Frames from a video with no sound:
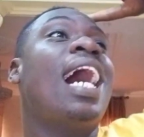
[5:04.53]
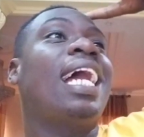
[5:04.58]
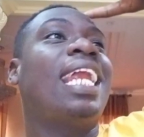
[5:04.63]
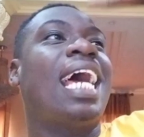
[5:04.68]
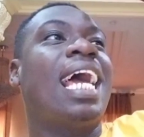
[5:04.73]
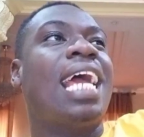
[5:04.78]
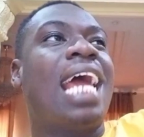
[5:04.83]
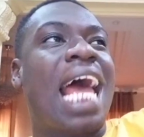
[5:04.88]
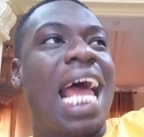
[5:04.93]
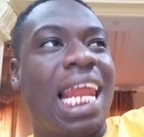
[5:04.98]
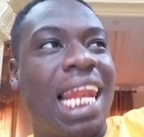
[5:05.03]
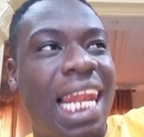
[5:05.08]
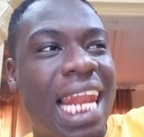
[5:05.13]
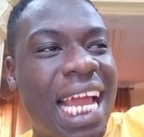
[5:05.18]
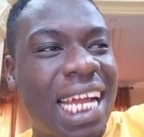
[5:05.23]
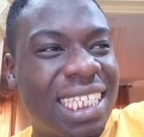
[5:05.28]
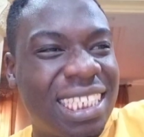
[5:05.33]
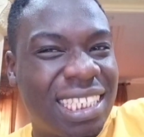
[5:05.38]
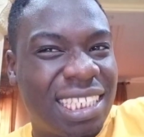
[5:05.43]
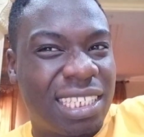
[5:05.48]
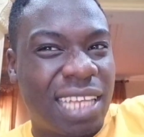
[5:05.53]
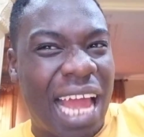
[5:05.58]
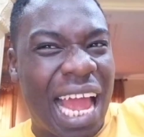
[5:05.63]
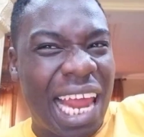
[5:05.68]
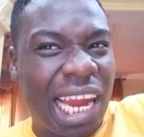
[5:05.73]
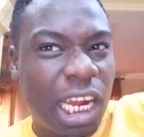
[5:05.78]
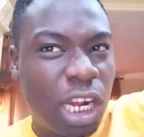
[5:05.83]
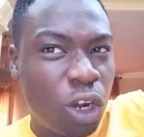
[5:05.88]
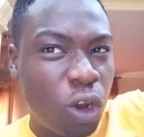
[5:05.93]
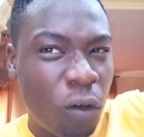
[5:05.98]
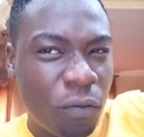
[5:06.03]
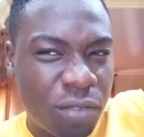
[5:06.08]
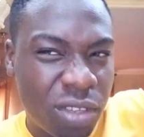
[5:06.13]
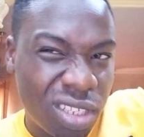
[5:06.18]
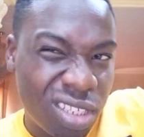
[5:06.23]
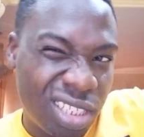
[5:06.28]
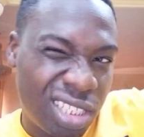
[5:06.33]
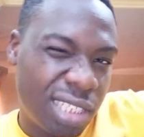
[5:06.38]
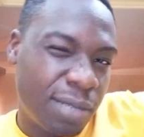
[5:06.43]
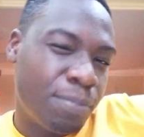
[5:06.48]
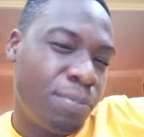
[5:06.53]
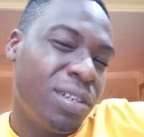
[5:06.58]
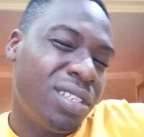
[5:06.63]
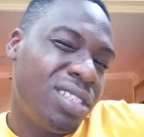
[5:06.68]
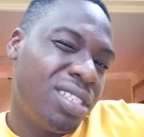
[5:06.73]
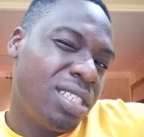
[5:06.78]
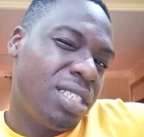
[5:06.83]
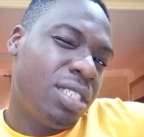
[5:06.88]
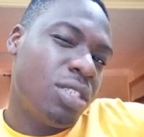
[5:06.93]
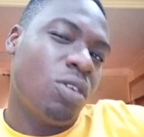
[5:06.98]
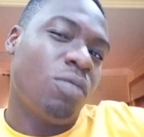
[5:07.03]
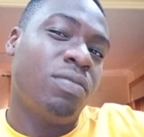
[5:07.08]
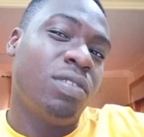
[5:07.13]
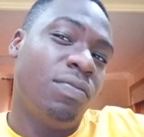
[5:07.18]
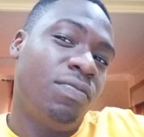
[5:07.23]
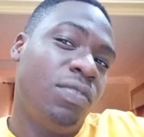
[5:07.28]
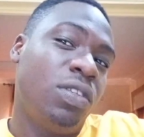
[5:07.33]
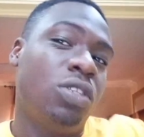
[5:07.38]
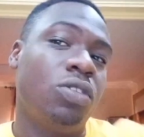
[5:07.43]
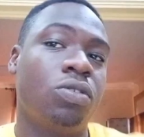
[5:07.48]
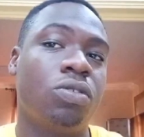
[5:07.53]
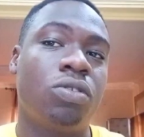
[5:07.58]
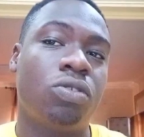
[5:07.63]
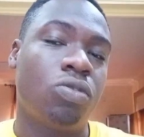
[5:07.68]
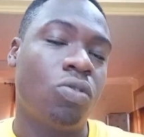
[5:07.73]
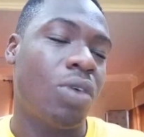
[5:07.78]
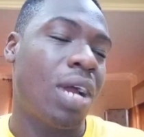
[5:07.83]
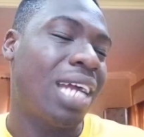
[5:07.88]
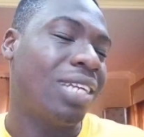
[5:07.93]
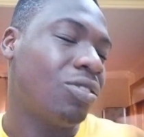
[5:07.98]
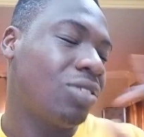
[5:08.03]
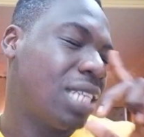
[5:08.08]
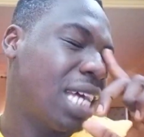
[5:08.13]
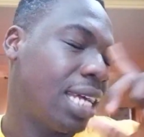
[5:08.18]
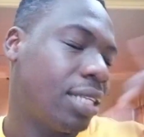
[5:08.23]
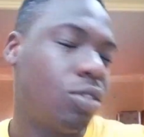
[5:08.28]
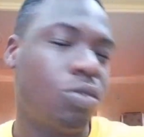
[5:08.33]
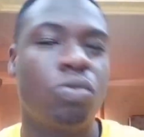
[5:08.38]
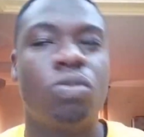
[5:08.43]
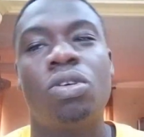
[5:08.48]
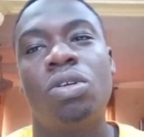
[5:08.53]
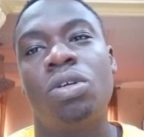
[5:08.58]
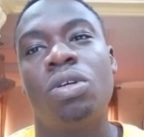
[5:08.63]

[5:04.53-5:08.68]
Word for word: and I I like this I love the, the simplicity of the video so I just had to.